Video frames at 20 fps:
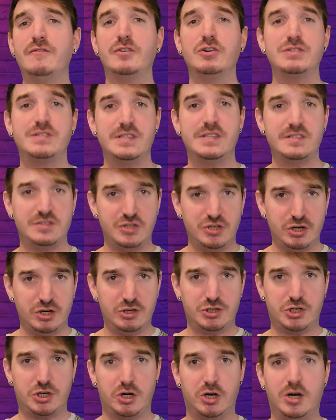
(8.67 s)
versus
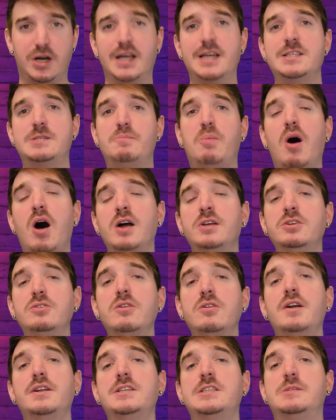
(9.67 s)
nurture is pondered
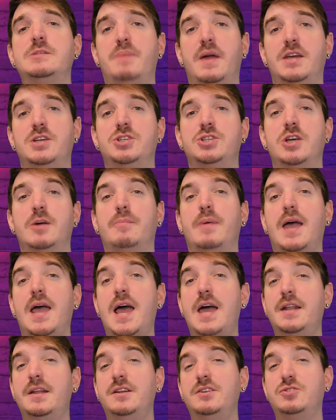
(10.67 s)
on a spaceship
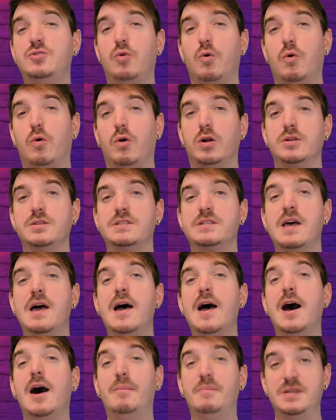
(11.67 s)
headed towards
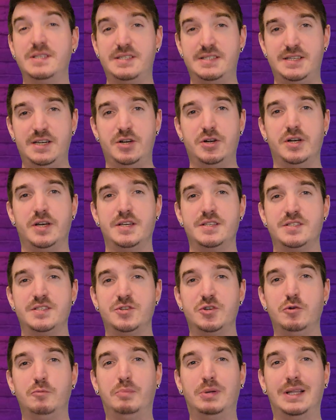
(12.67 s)
a mysterious
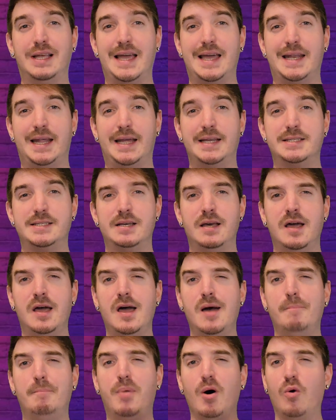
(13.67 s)
new planet.
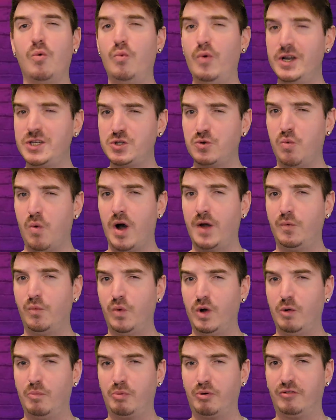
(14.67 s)
But which one
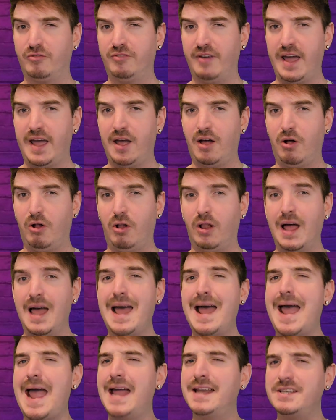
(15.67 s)
will prevail?
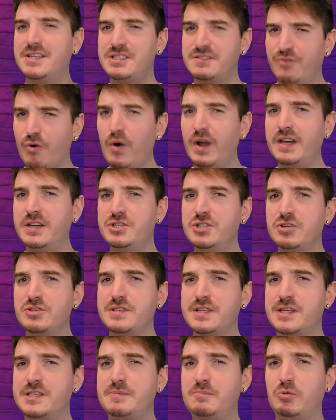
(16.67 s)
And does
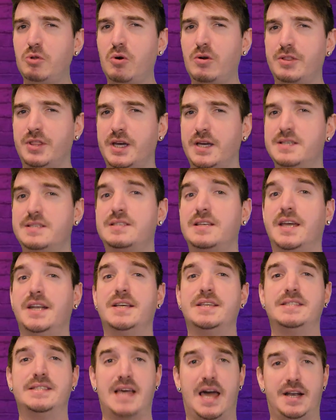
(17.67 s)
Voyagers explore this in
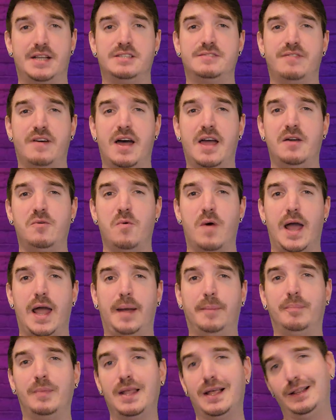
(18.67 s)
a satisfying
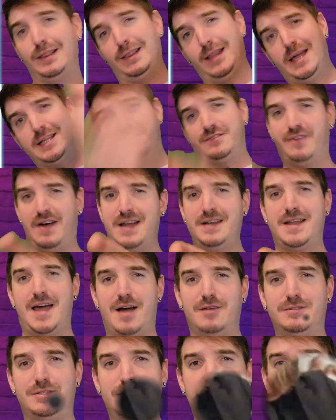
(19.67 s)
way? Let's find
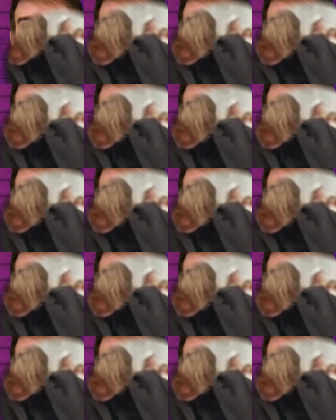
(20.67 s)
out.